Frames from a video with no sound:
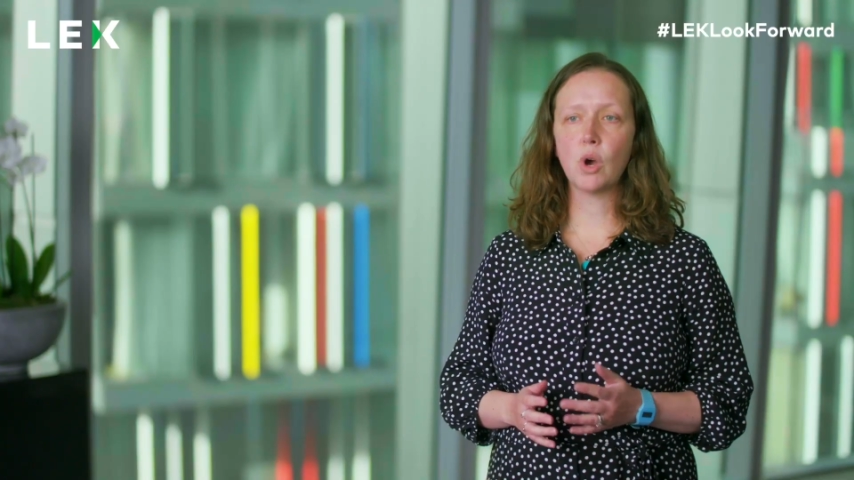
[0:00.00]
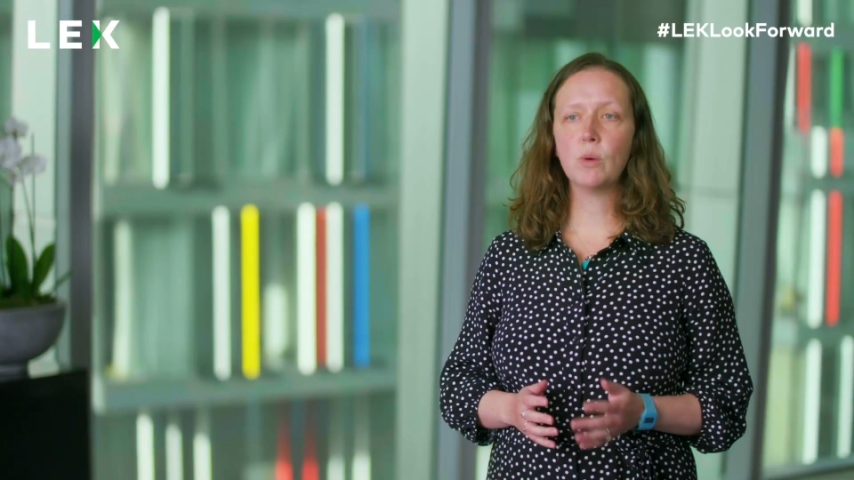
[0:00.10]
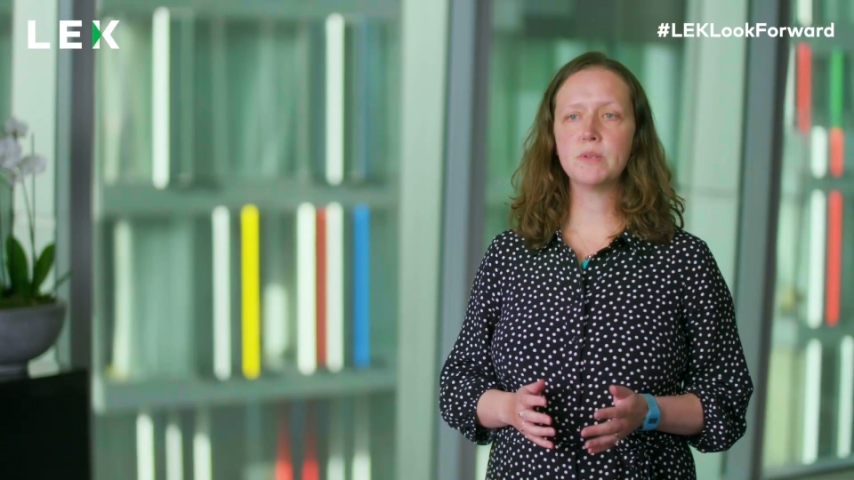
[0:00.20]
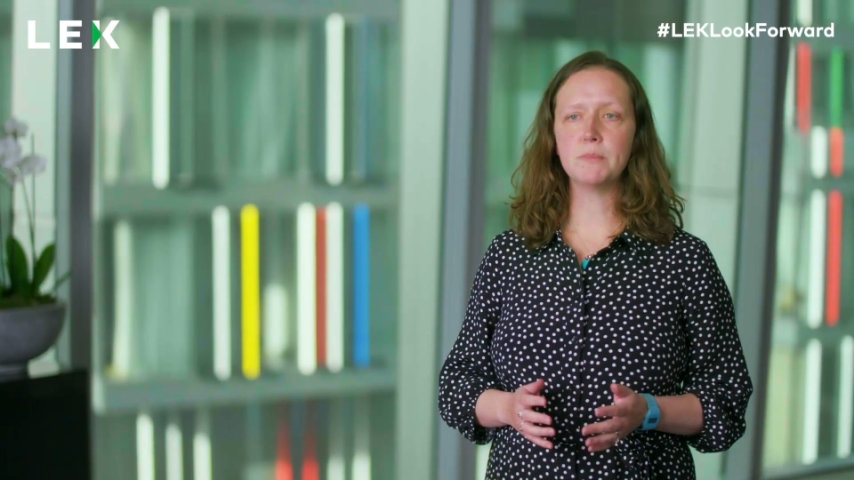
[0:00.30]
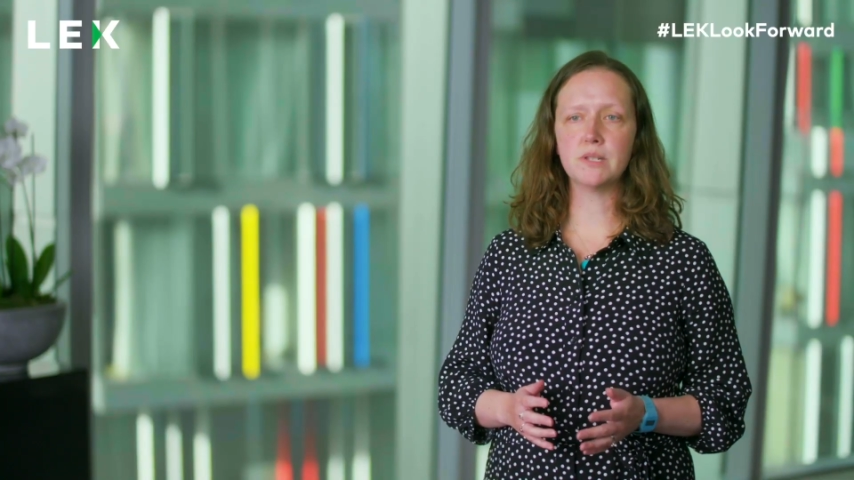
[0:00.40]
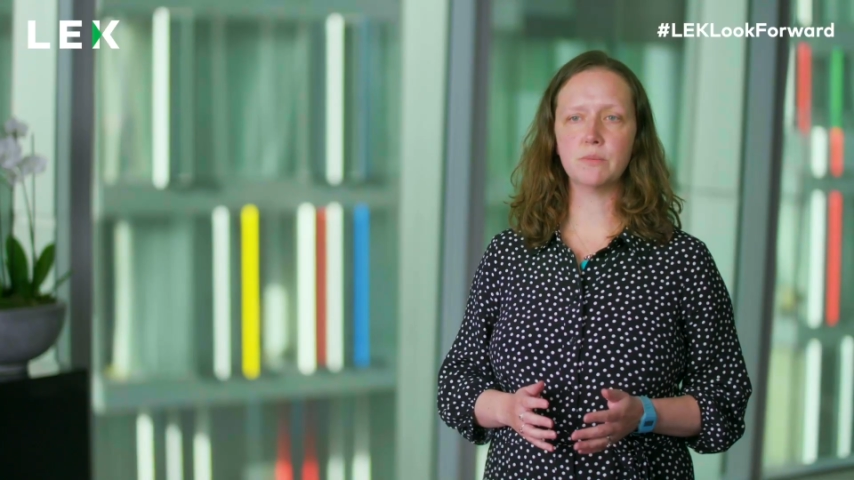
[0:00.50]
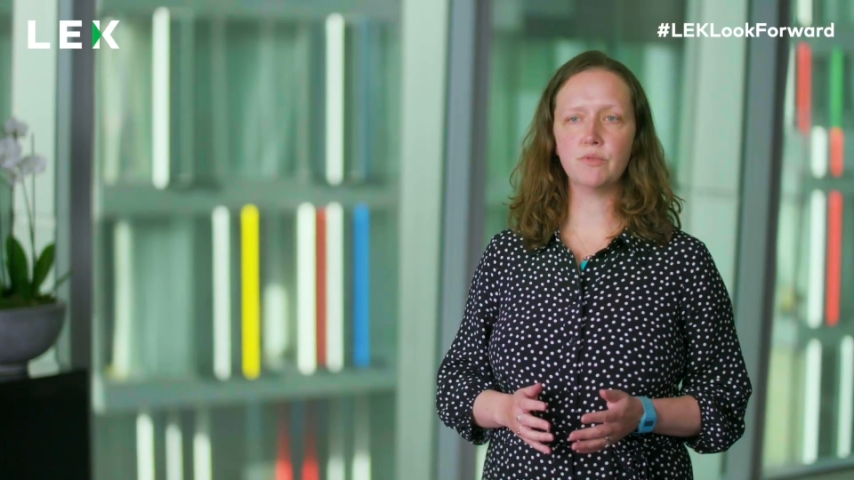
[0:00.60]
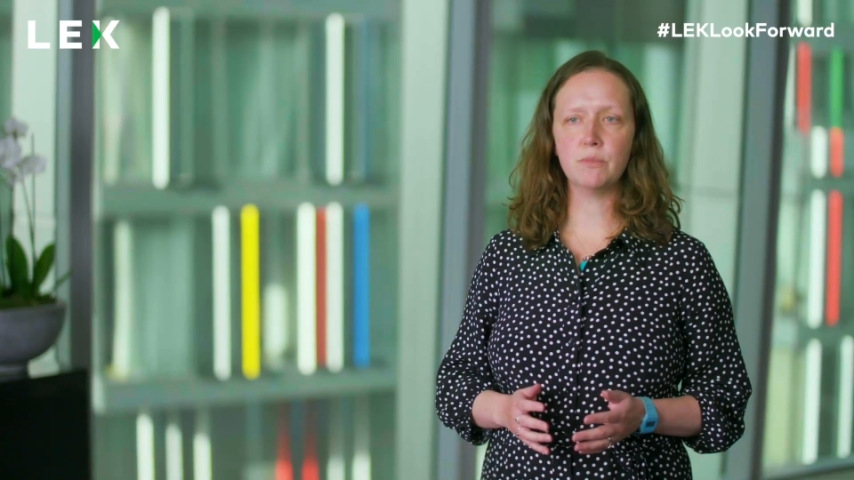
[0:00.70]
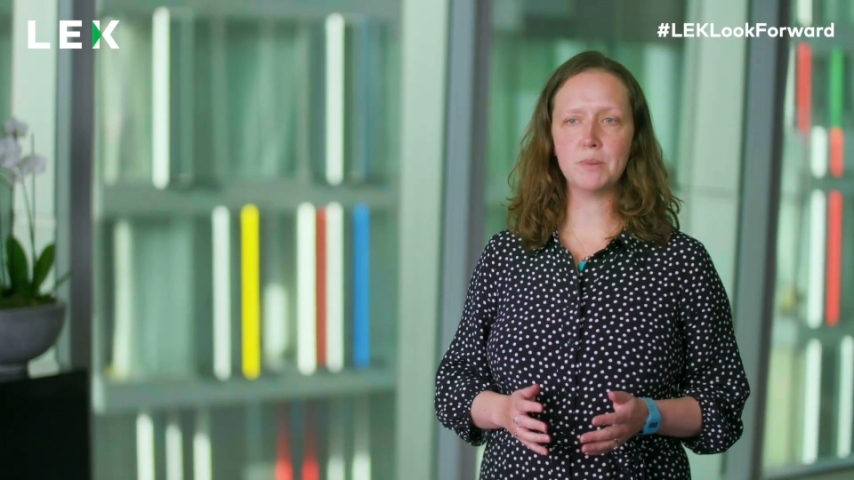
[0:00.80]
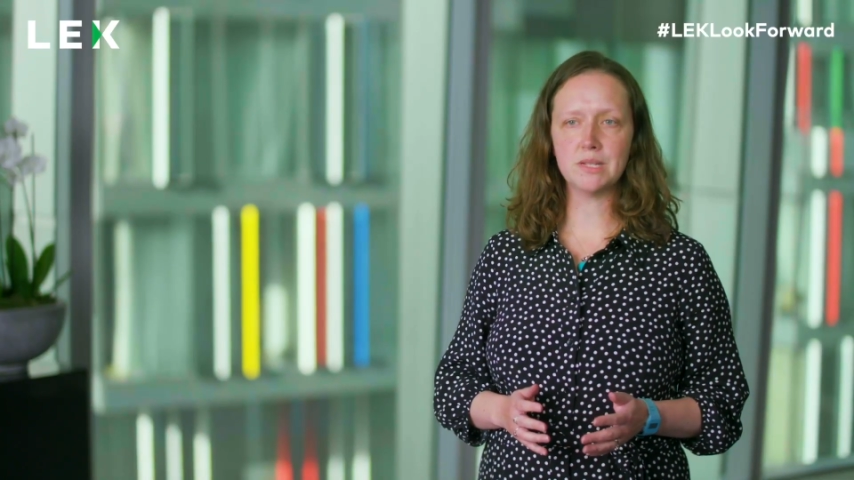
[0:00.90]
optimism
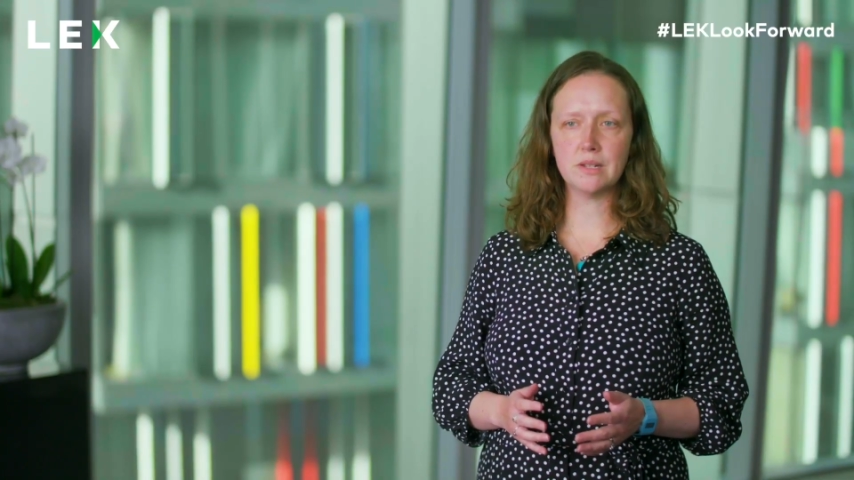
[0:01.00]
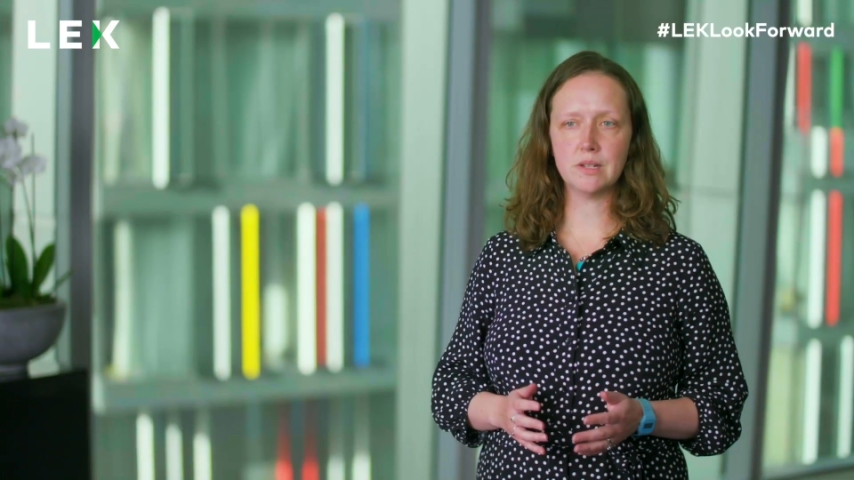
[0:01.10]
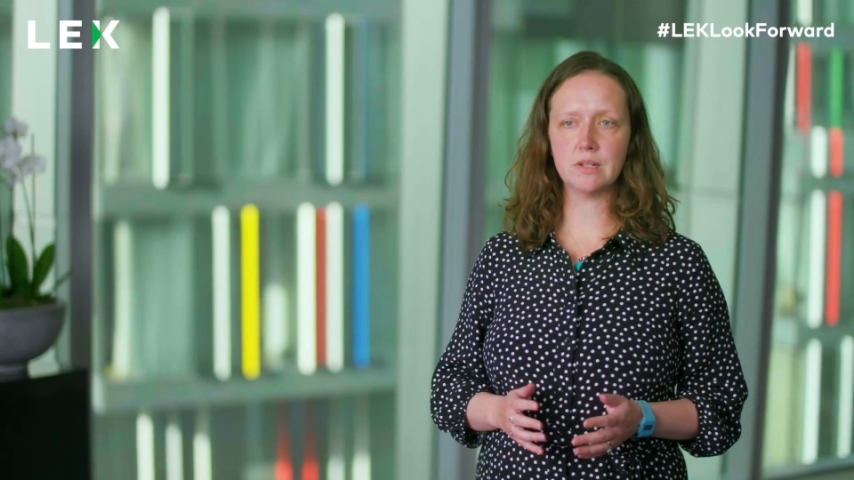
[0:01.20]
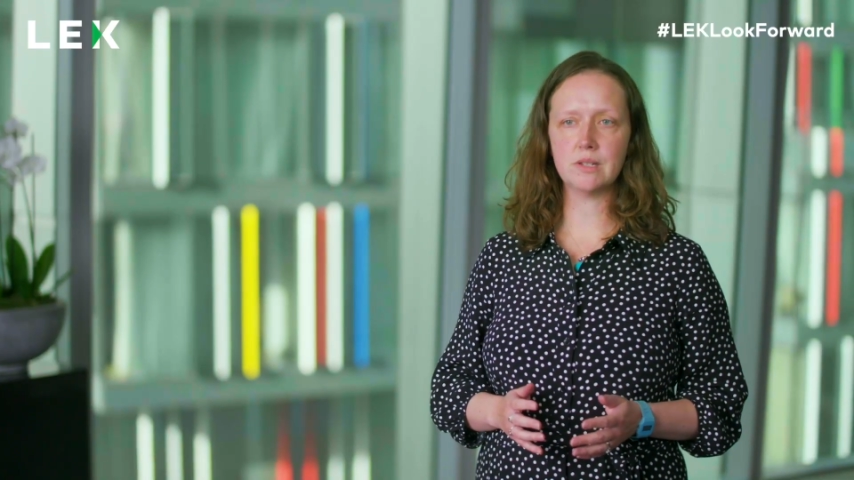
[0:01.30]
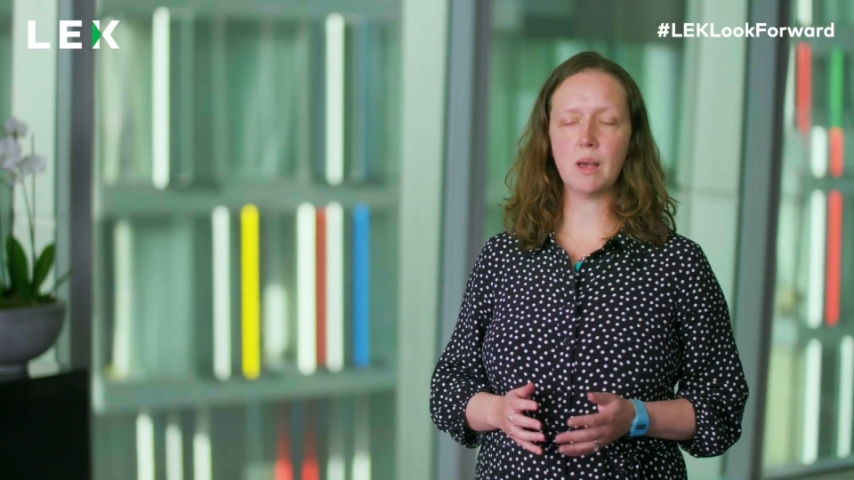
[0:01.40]
from businesses